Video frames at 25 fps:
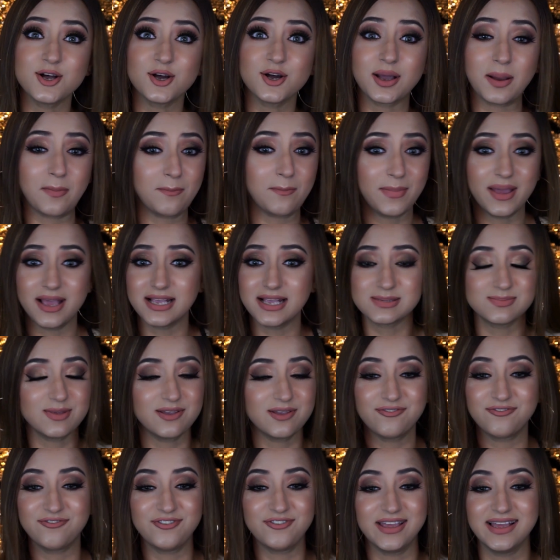look makes
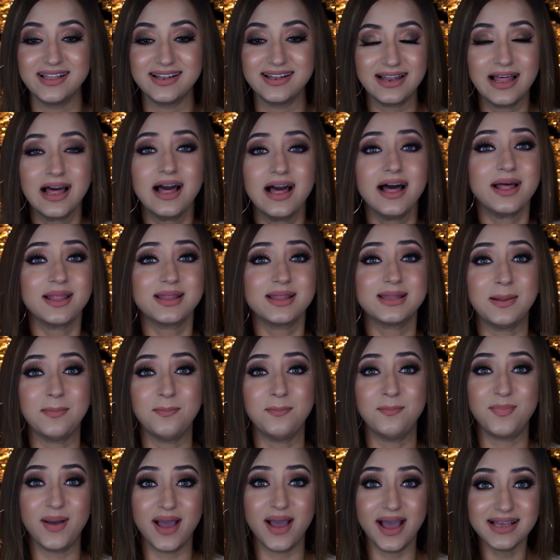me feel
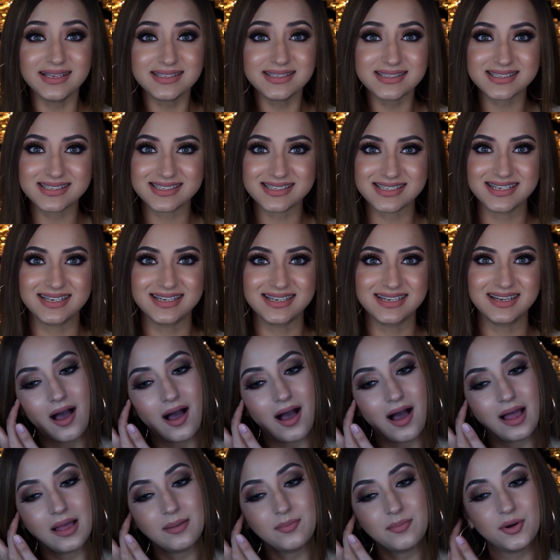the best.
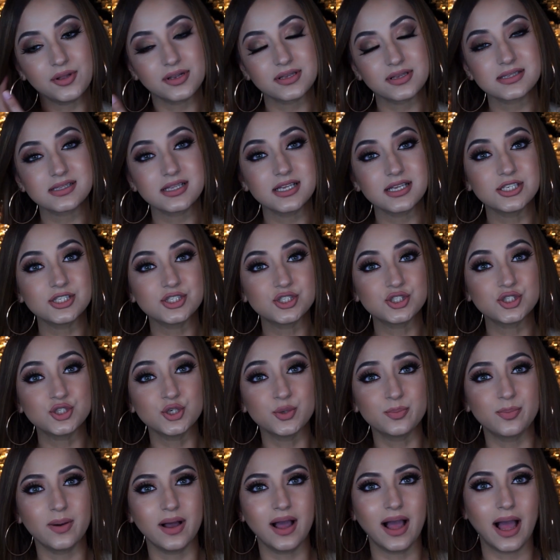I'm honestly
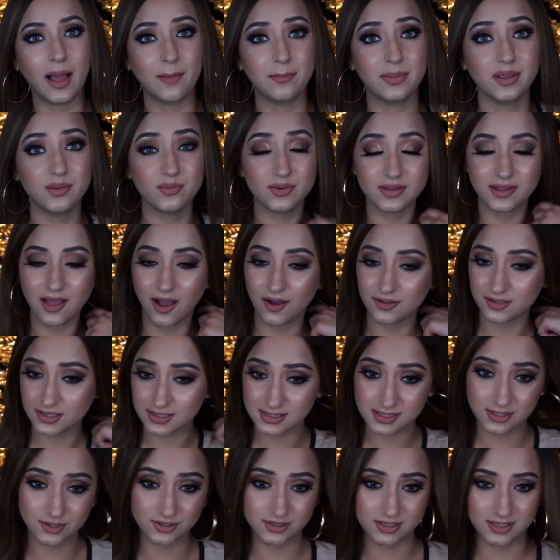super happy with how
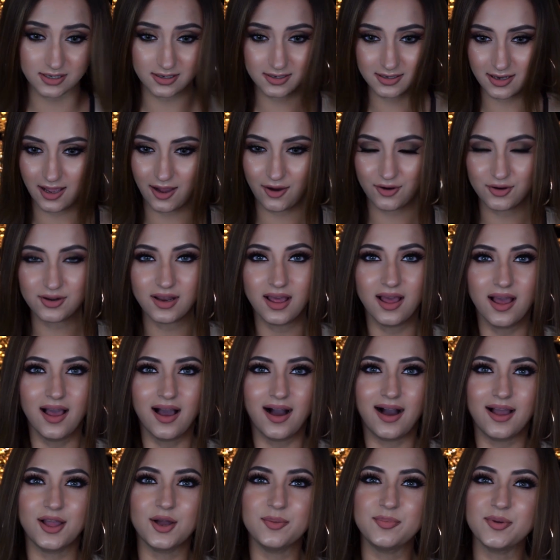this look turned out.
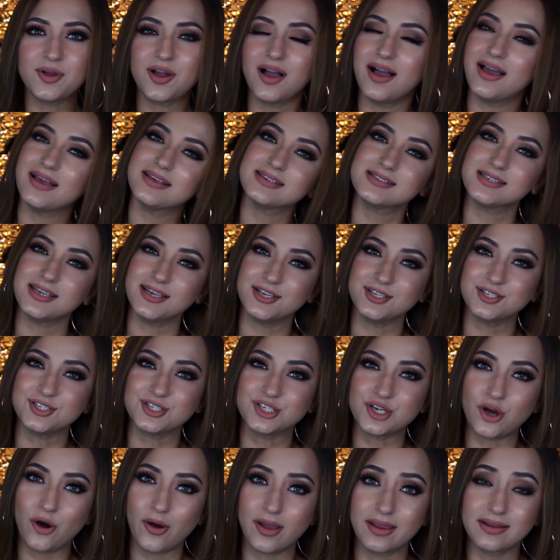I hope you guys
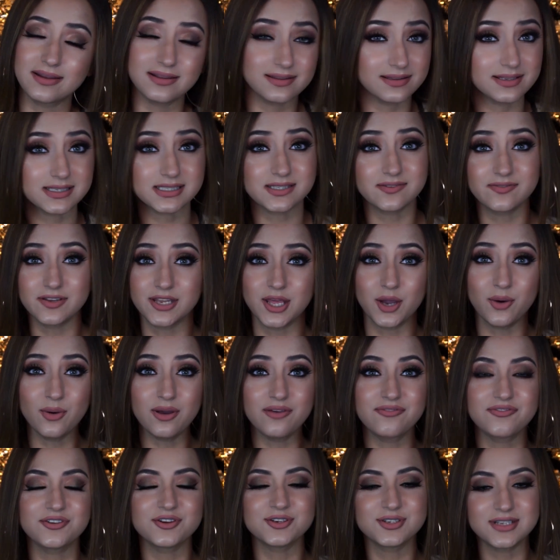enjoyed this video.
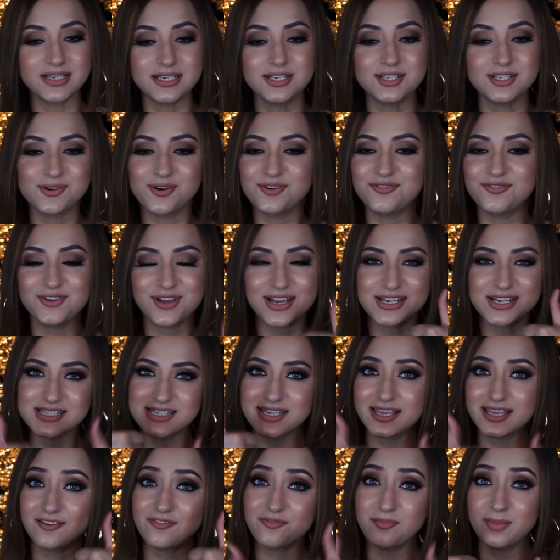If you did, don't forget
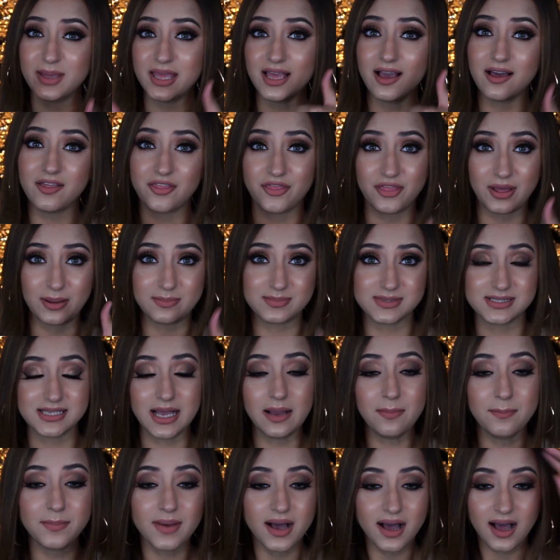to give me a thumbs
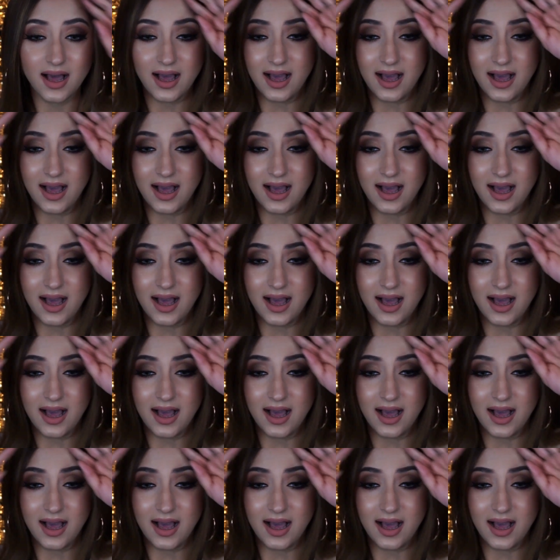up.